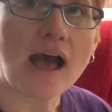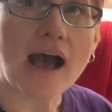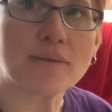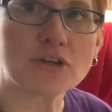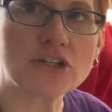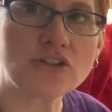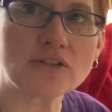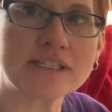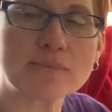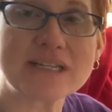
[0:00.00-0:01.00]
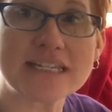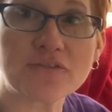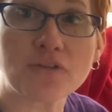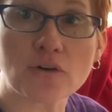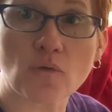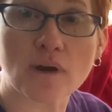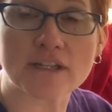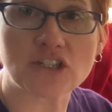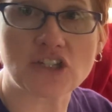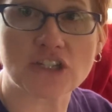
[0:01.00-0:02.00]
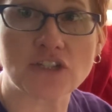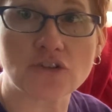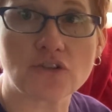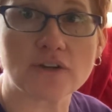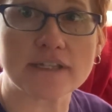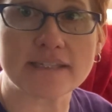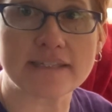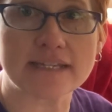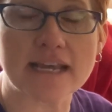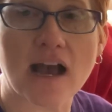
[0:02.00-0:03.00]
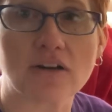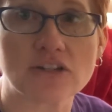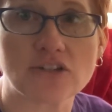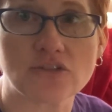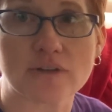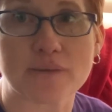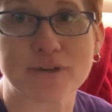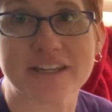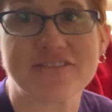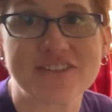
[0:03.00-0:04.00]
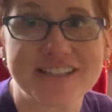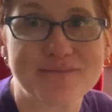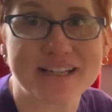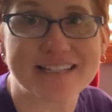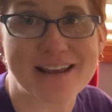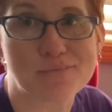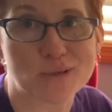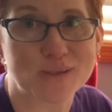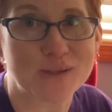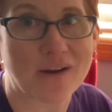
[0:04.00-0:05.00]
I'm gonna do some different ones just so you can see how to do it. I'm gonna give you some examples, all